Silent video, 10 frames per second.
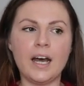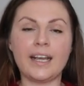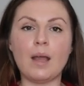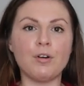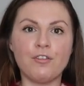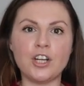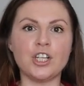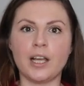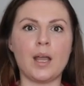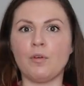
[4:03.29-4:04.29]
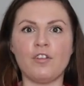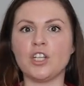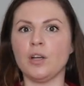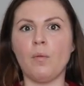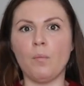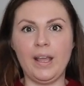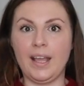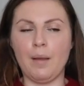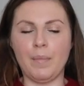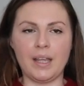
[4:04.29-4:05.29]
And I kept refreshing and kept refreshing, and
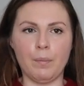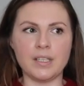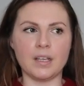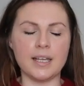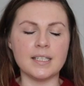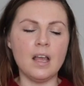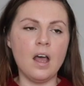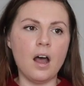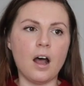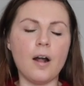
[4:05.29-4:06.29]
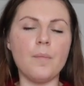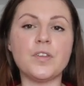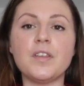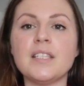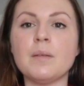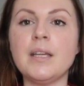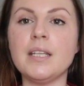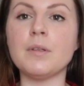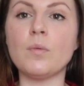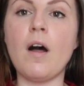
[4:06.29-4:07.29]
it came back in my size. Um, so this is a
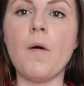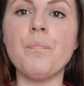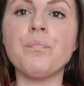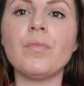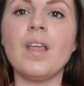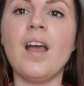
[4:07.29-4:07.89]
medium as well.